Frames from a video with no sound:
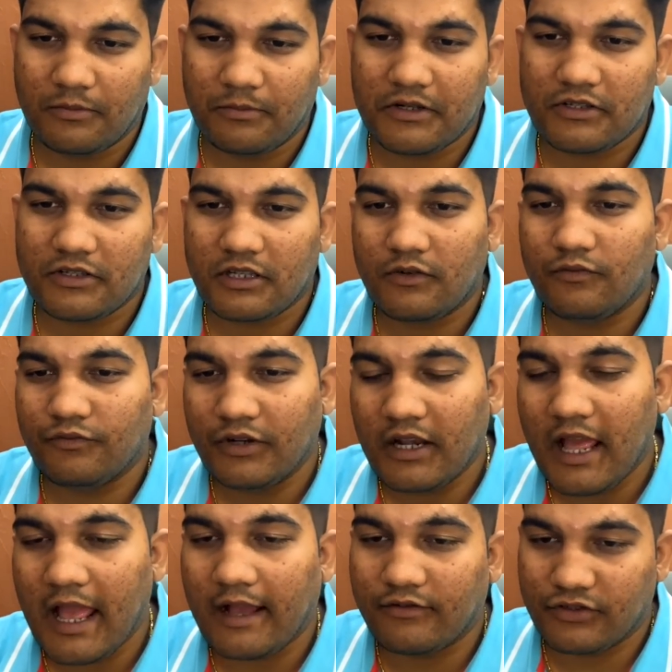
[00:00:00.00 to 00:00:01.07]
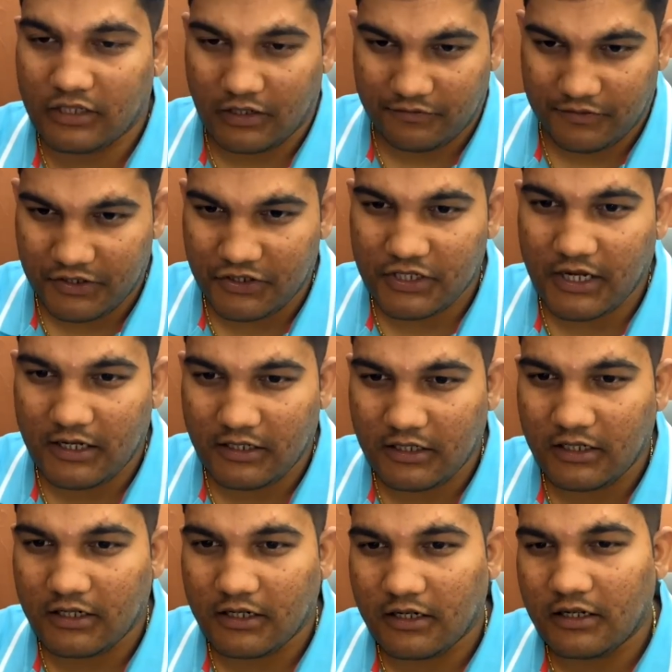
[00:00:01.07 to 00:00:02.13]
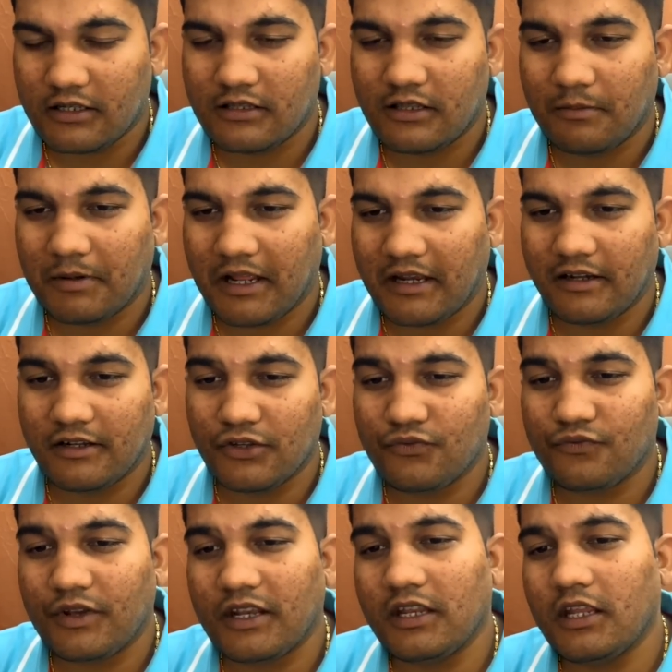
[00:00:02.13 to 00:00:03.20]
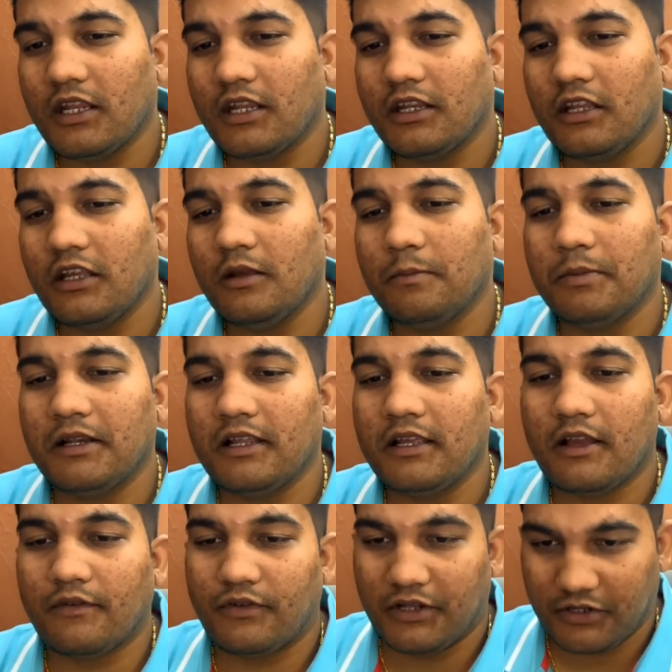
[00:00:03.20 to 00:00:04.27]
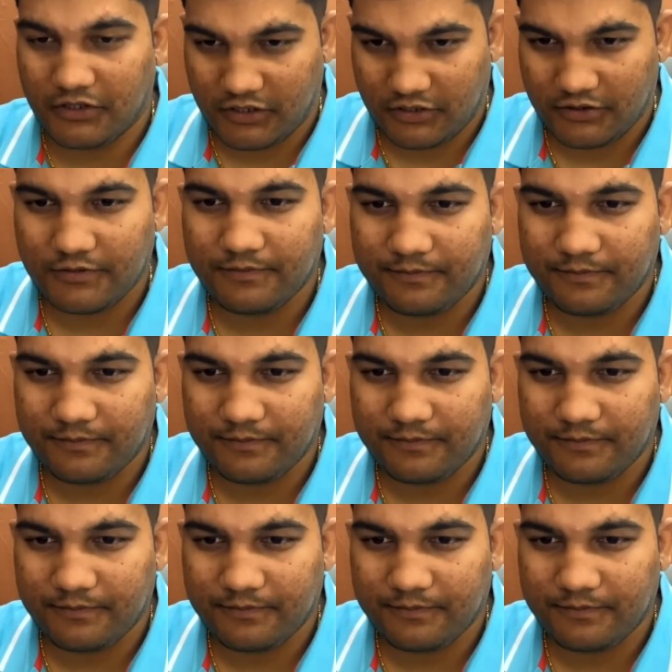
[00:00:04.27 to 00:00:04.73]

The person will have servants until and unless the planet is very deeply afflicted.